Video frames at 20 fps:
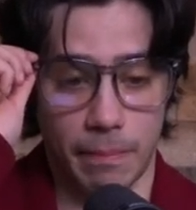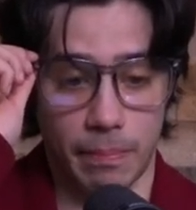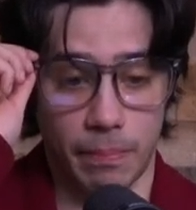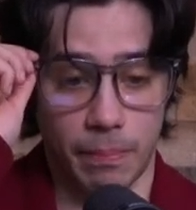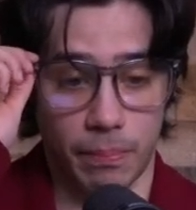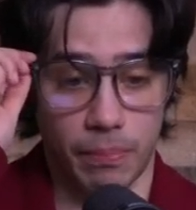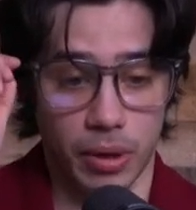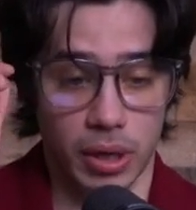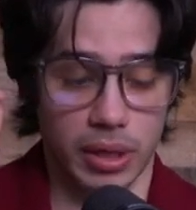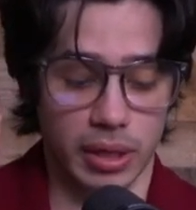
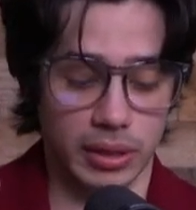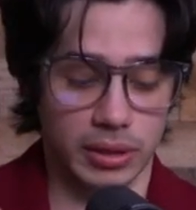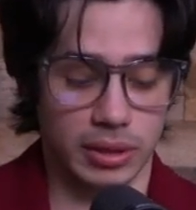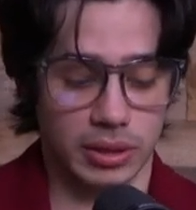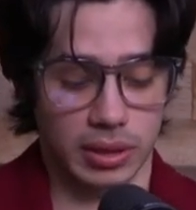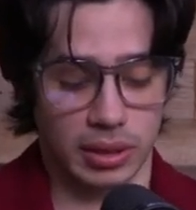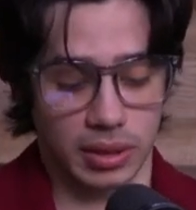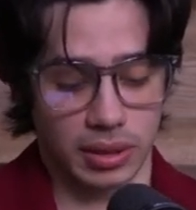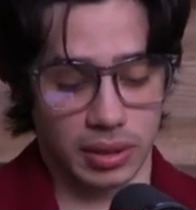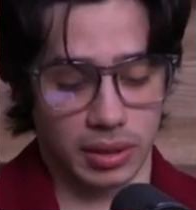
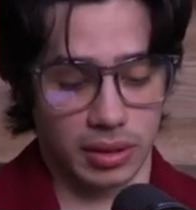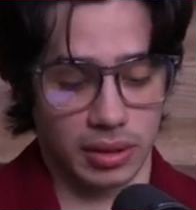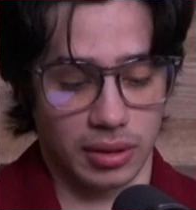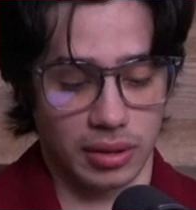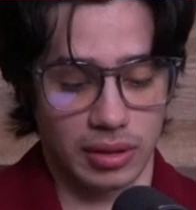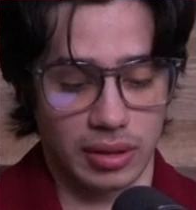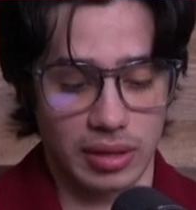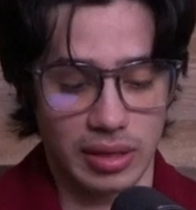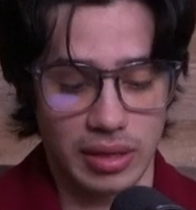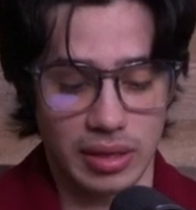But
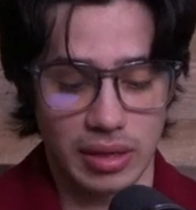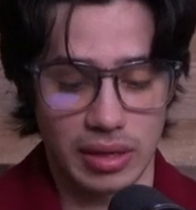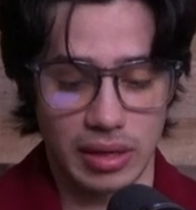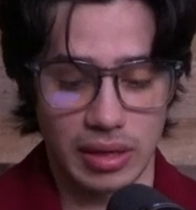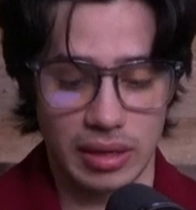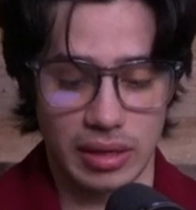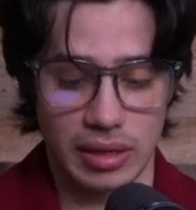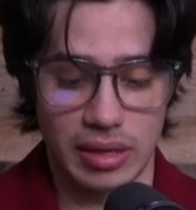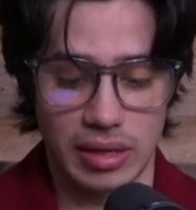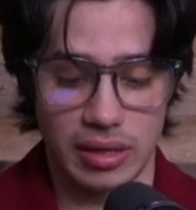
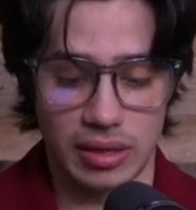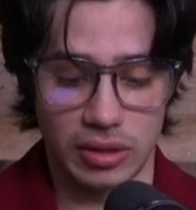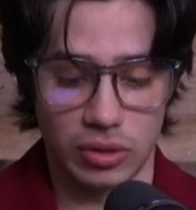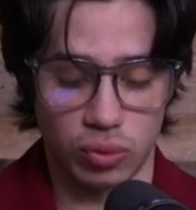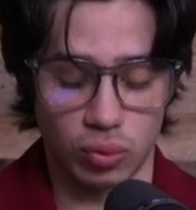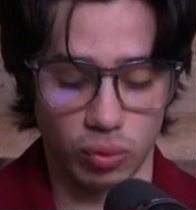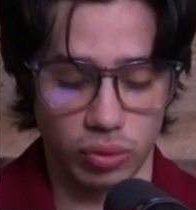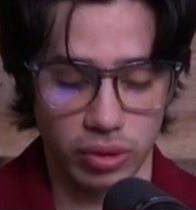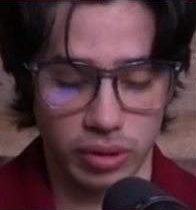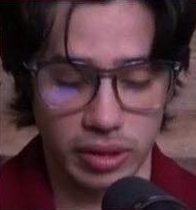it is
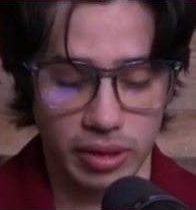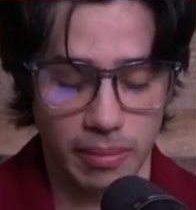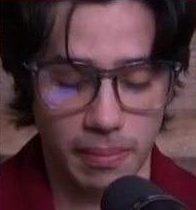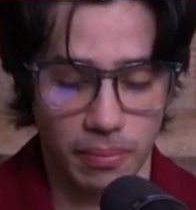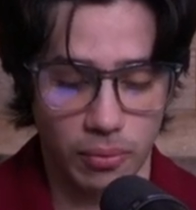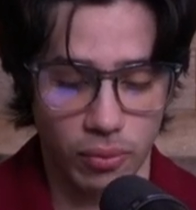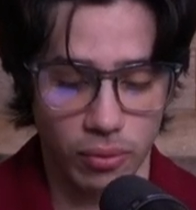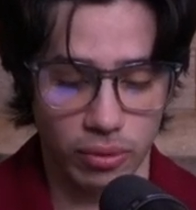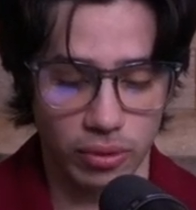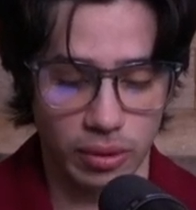really
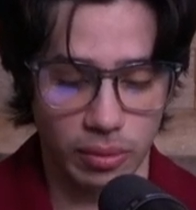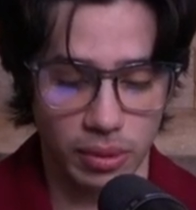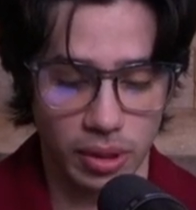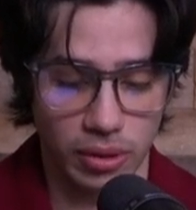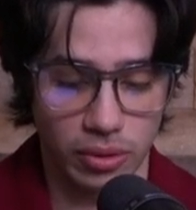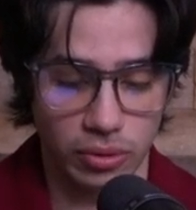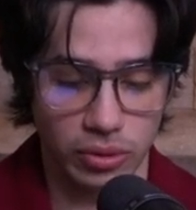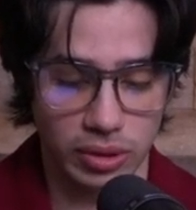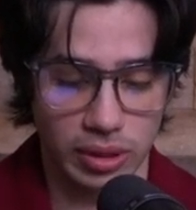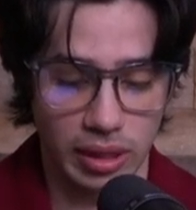important that we
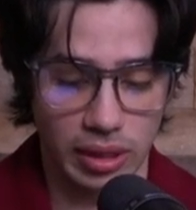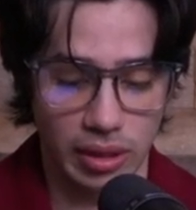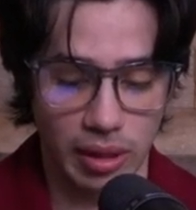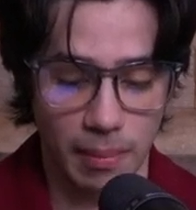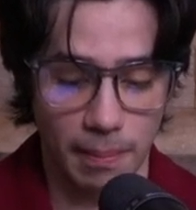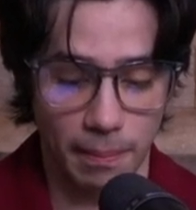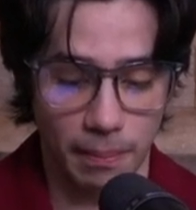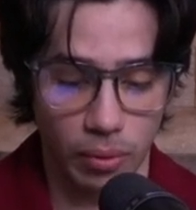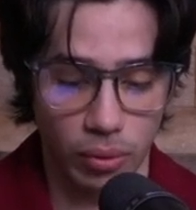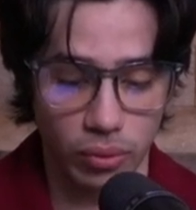understand
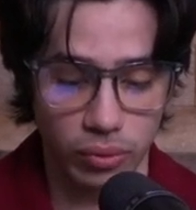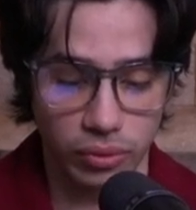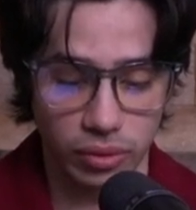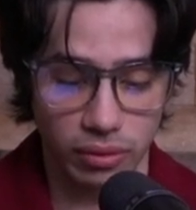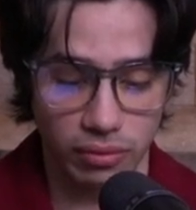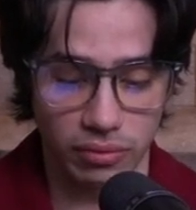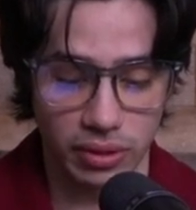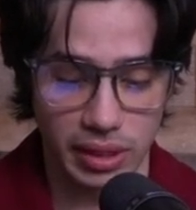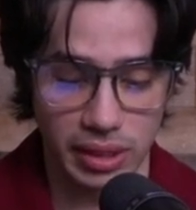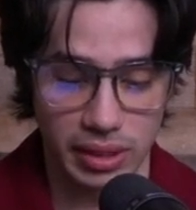that both
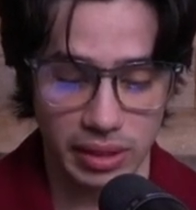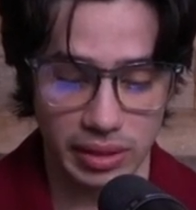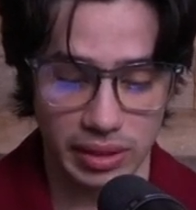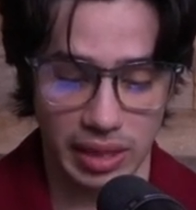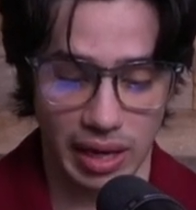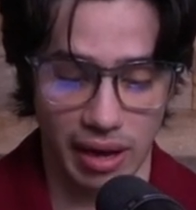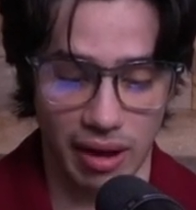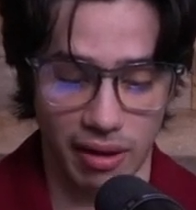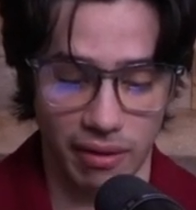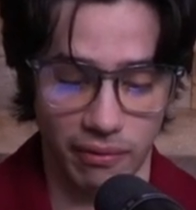of these
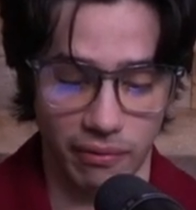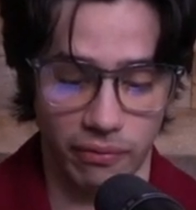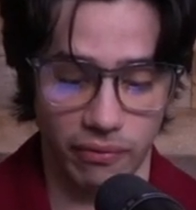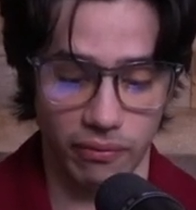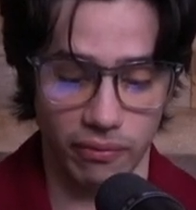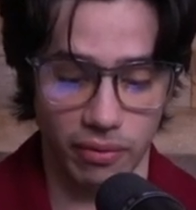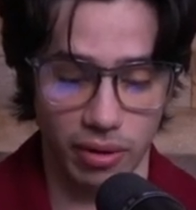have